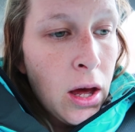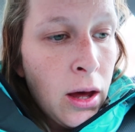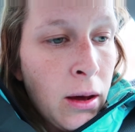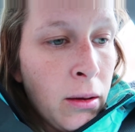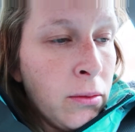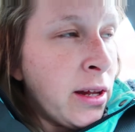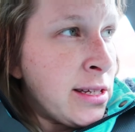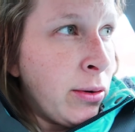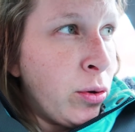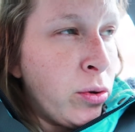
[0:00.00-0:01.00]

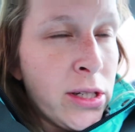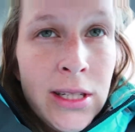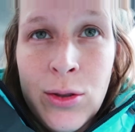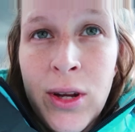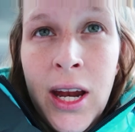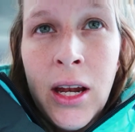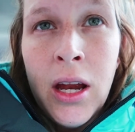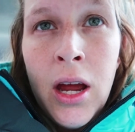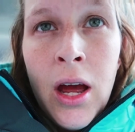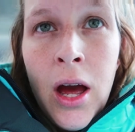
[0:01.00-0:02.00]
That's how it works in
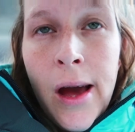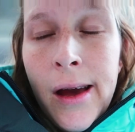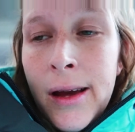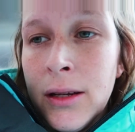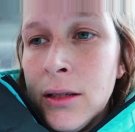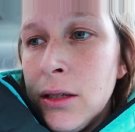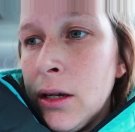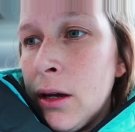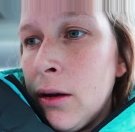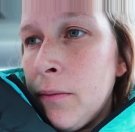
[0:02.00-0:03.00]
Sweden.
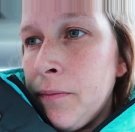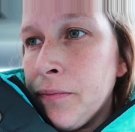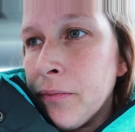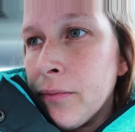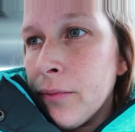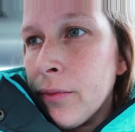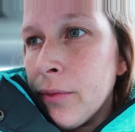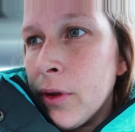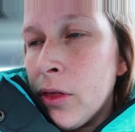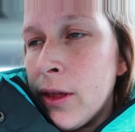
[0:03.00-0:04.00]
And
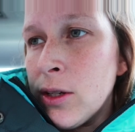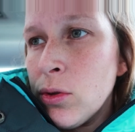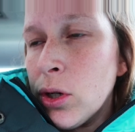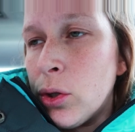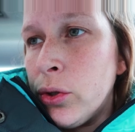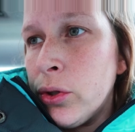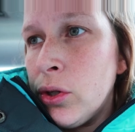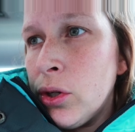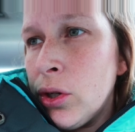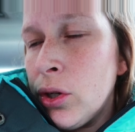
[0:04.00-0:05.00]
things were
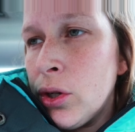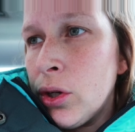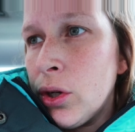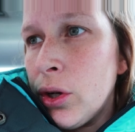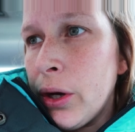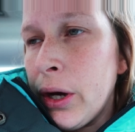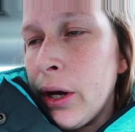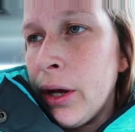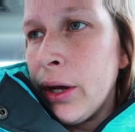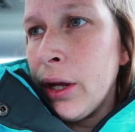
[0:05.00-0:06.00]
good.
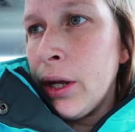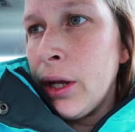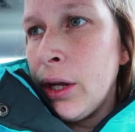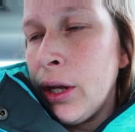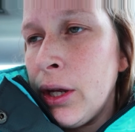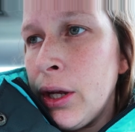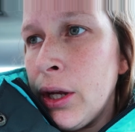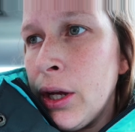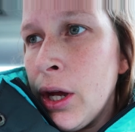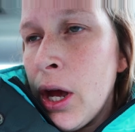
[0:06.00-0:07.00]

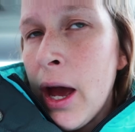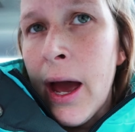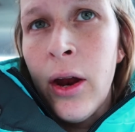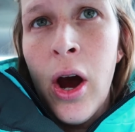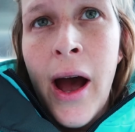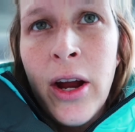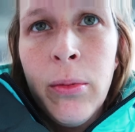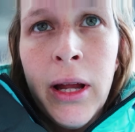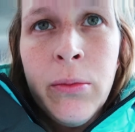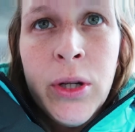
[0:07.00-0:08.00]
I had a higher
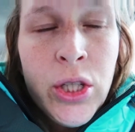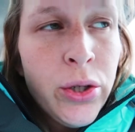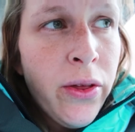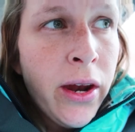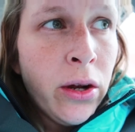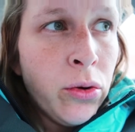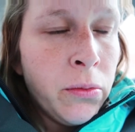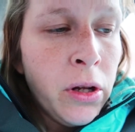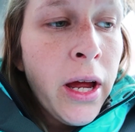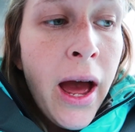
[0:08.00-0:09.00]
blood pressure than I
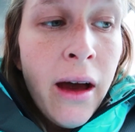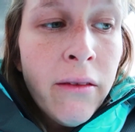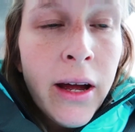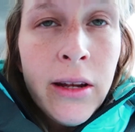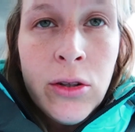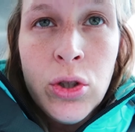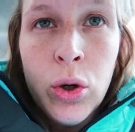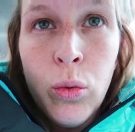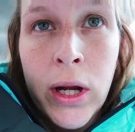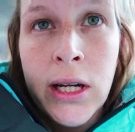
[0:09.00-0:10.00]
normally have. I had
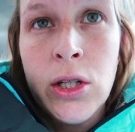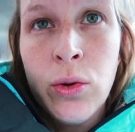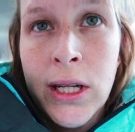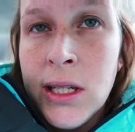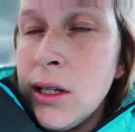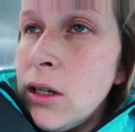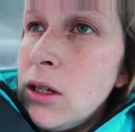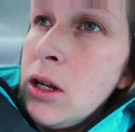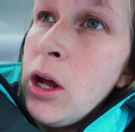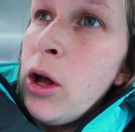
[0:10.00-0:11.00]
120
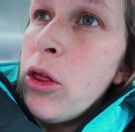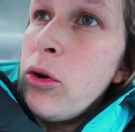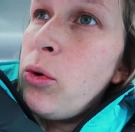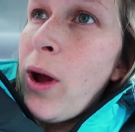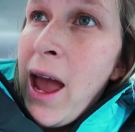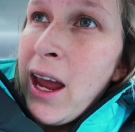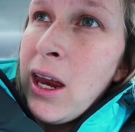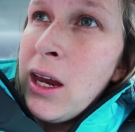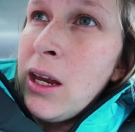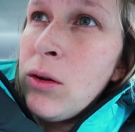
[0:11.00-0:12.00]
through
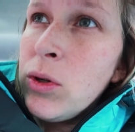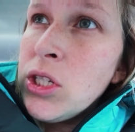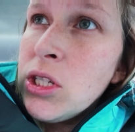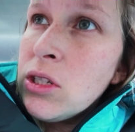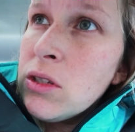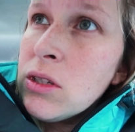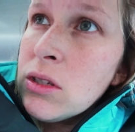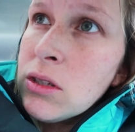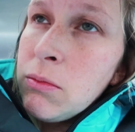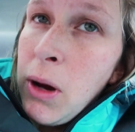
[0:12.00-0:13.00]
80, which
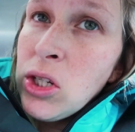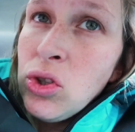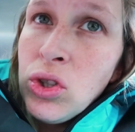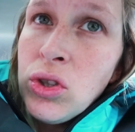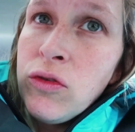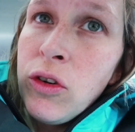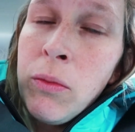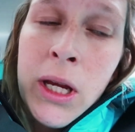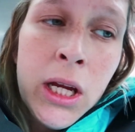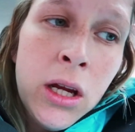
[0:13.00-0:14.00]
is much for
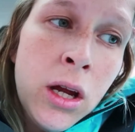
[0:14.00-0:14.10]
me.